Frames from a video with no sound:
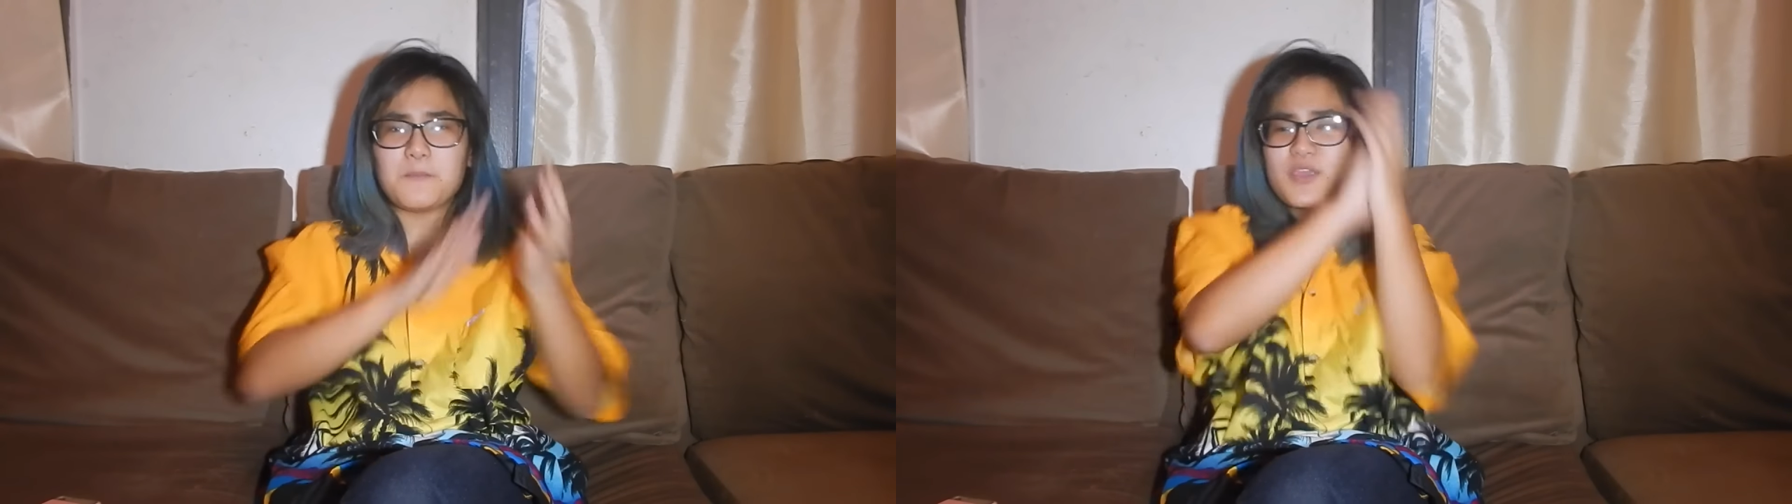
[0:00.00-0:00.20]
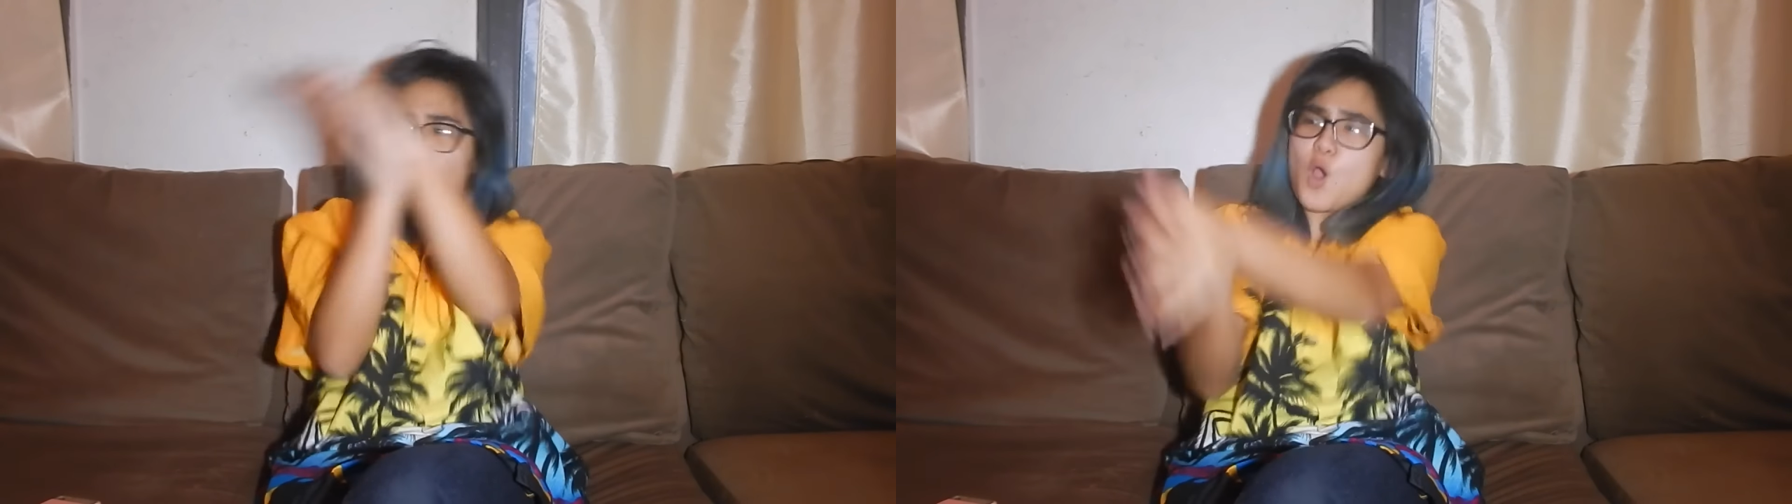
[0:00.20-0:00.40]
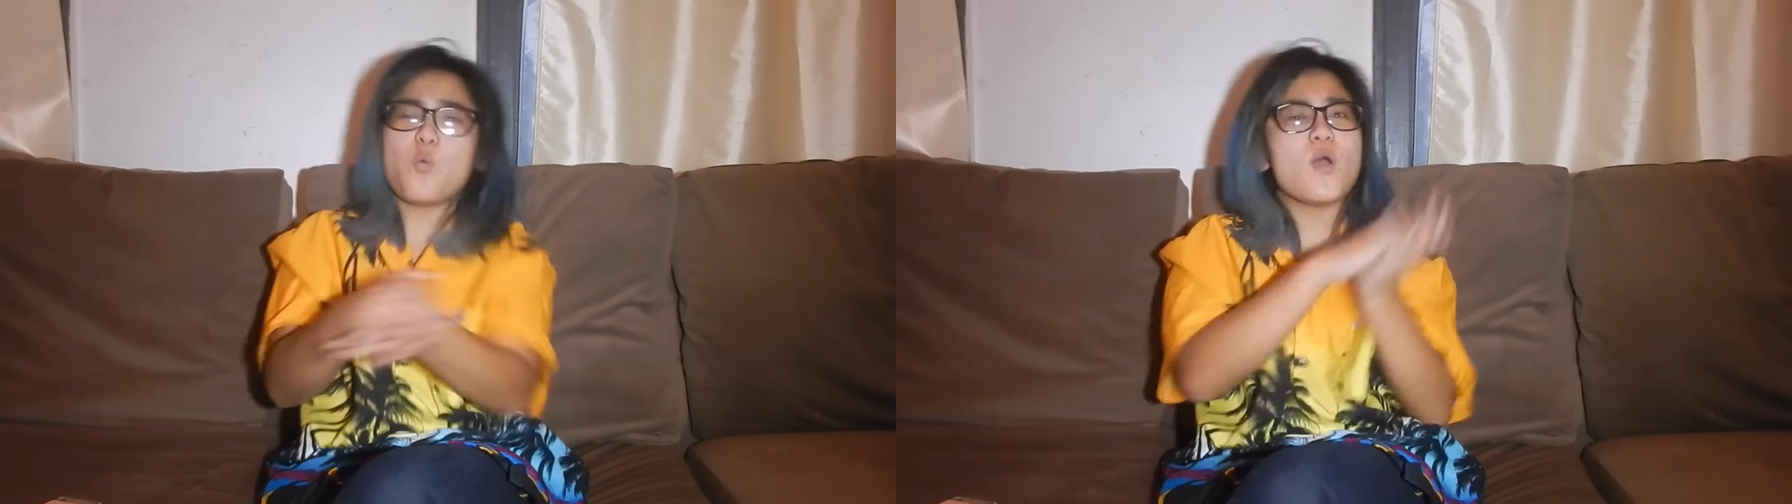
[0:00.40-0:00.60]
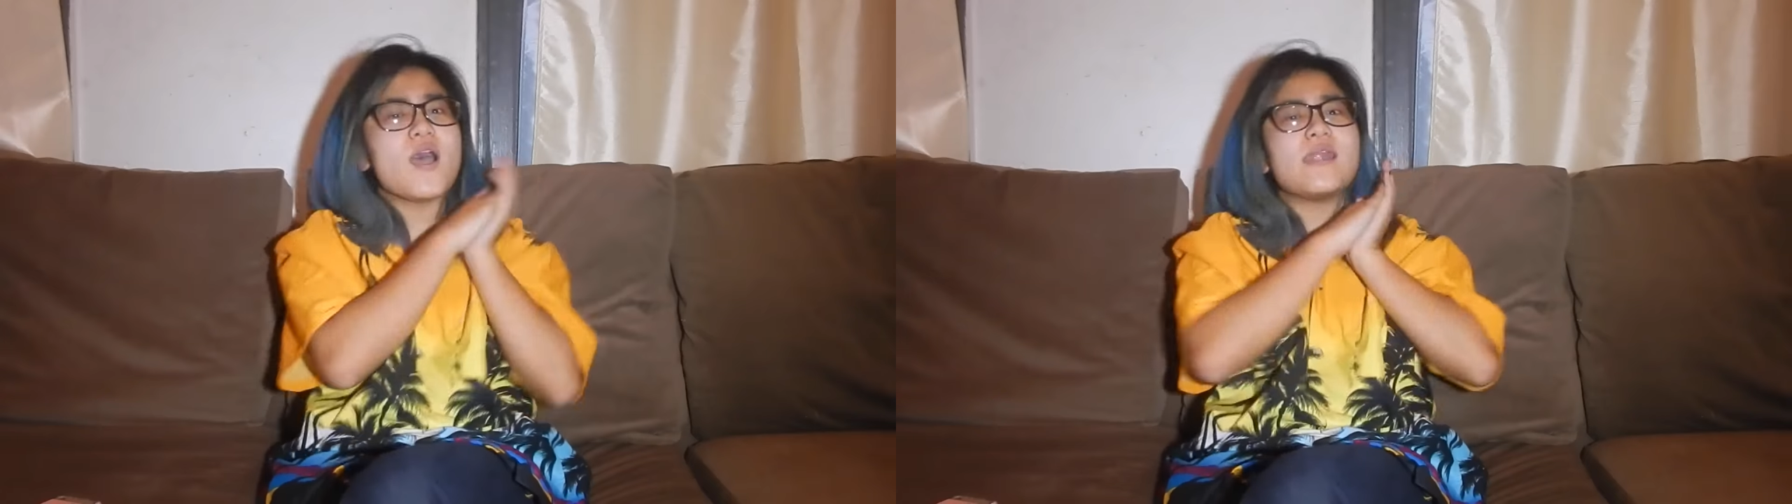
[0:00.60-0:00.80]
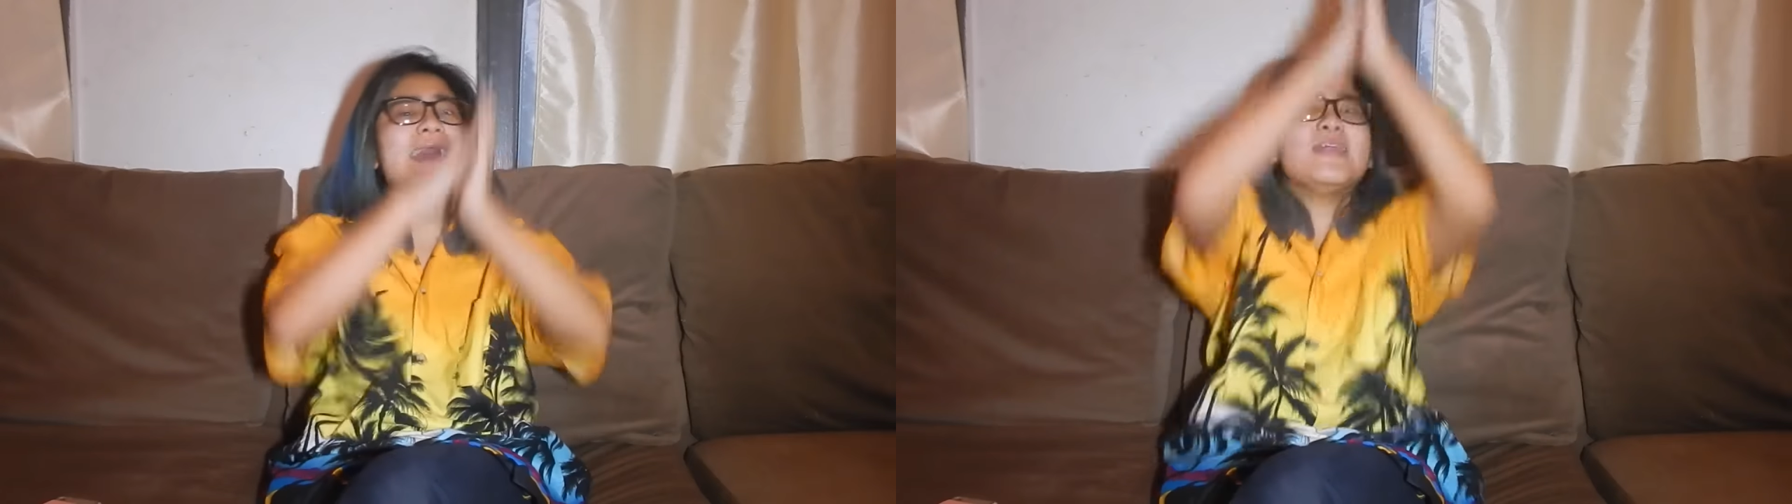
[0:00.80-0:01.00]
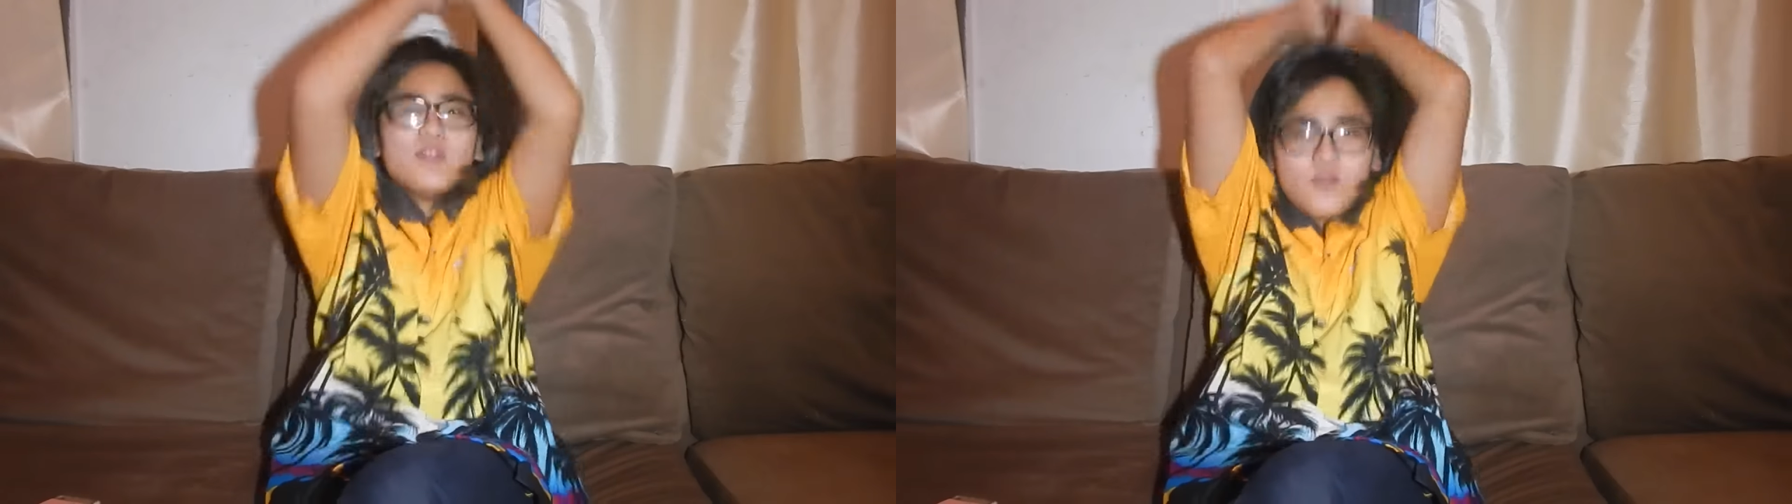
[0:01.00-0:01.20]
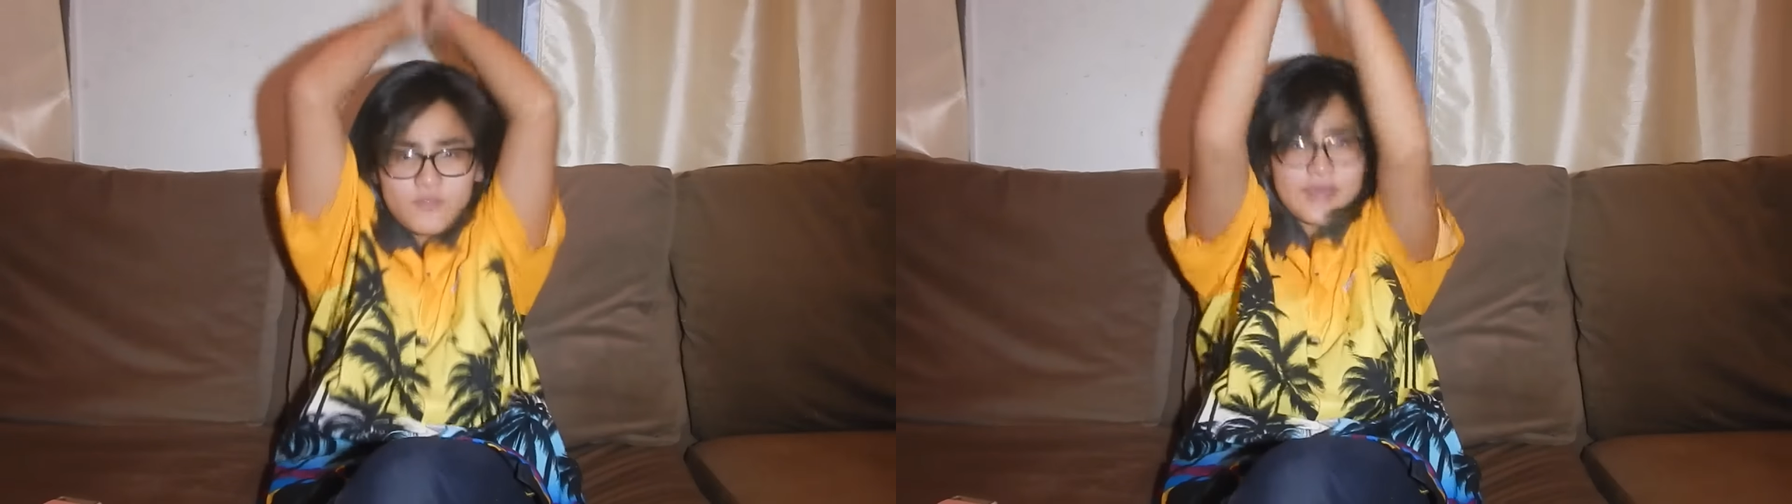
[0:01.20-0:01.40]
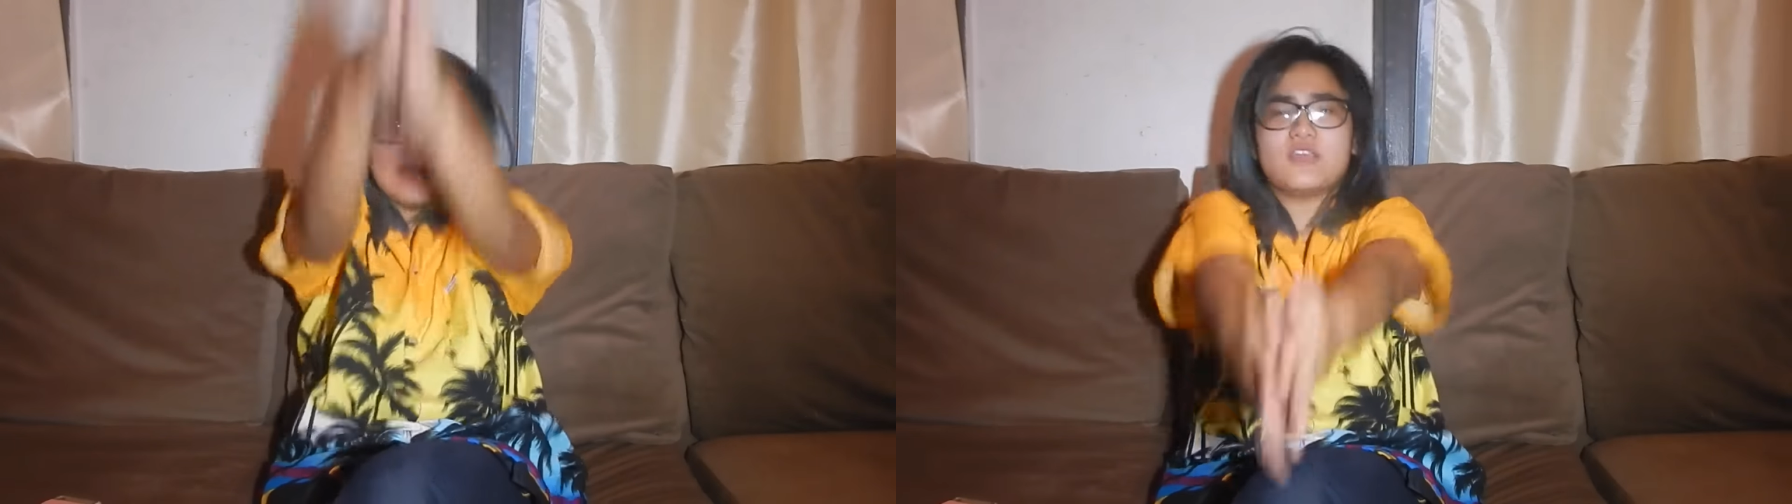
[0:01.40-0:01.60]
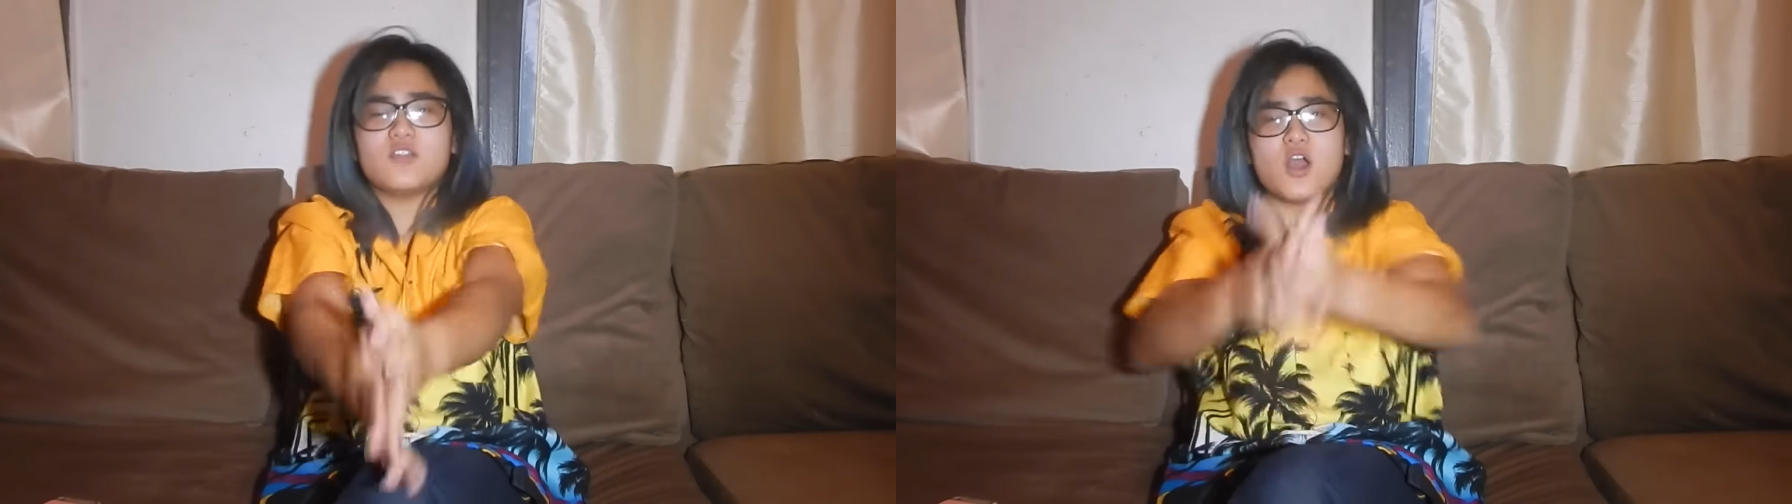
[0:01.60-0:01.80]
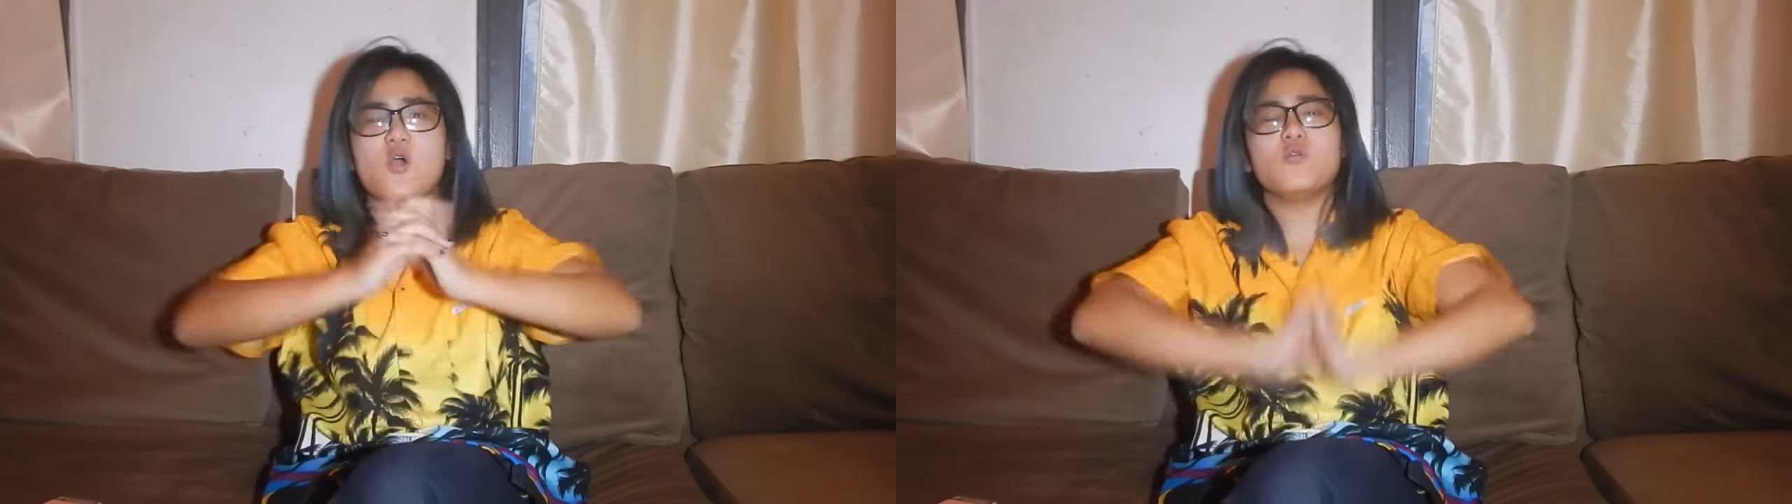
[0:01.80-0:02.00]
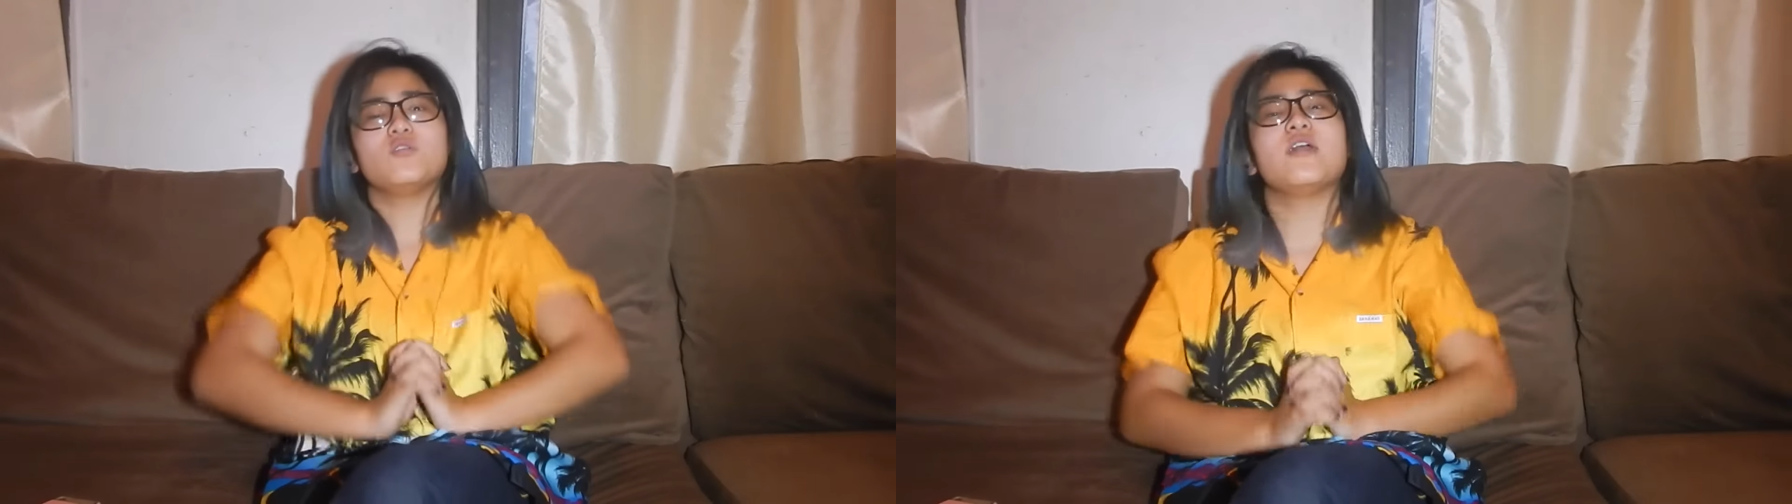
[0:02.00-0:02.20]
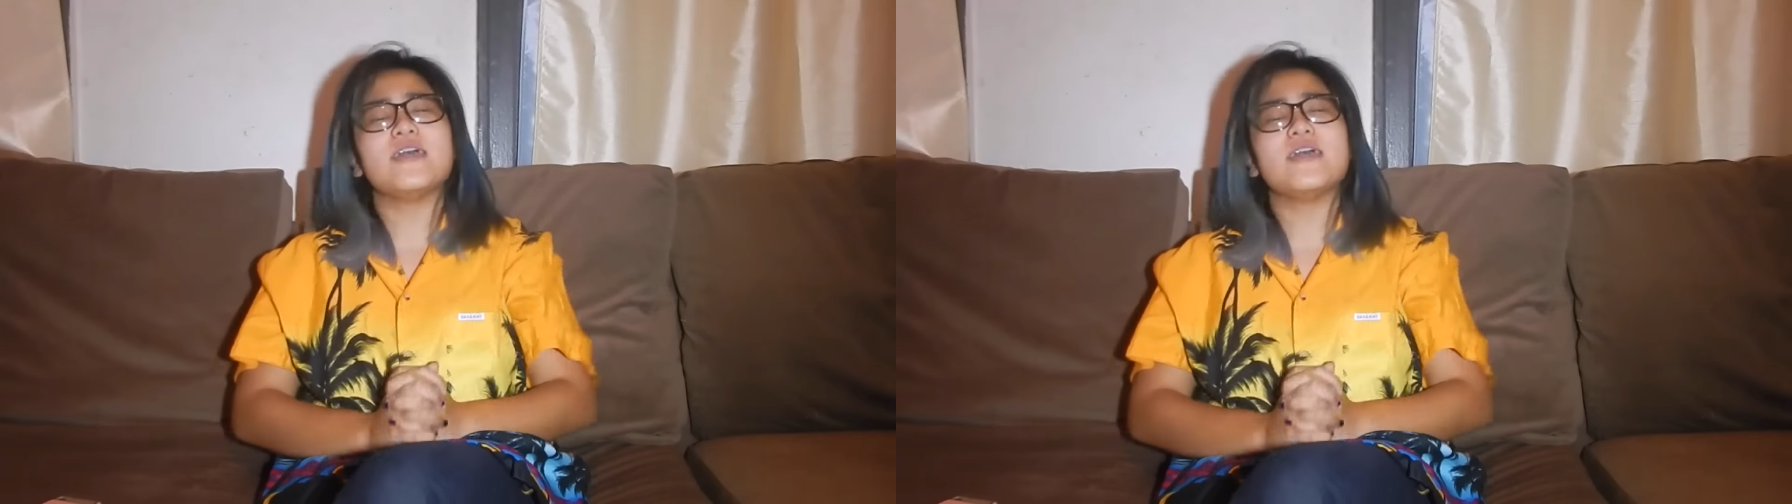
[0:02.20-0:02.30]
But you know what? I love that, you know?